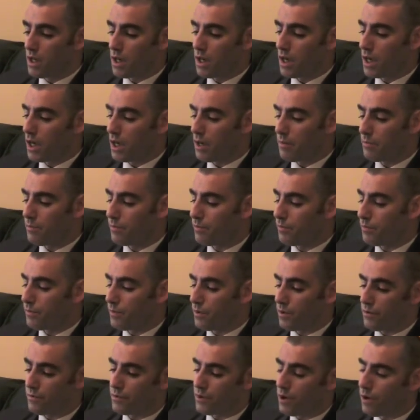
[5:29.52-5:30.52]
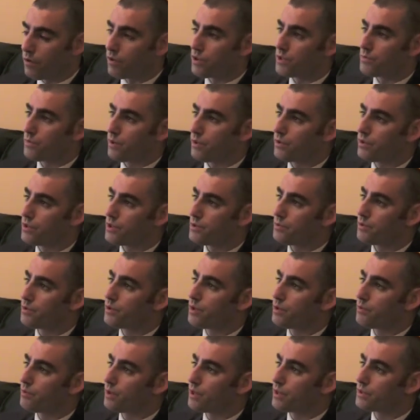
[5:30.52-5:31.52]
of correspondence
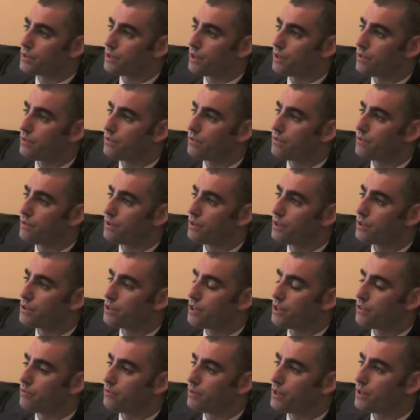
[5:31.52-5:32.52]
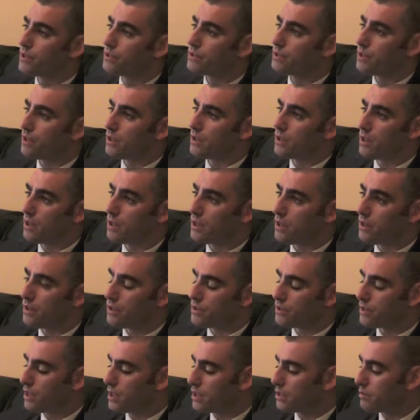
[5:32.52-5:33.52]
between myself and the Chief Minister and other
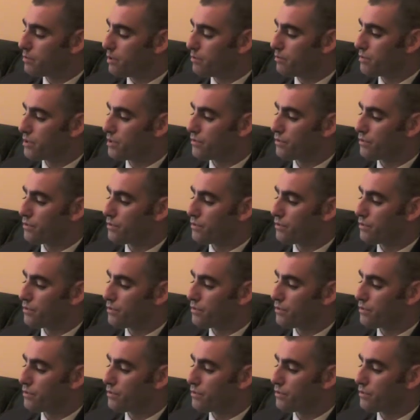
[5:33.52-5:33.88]
States members.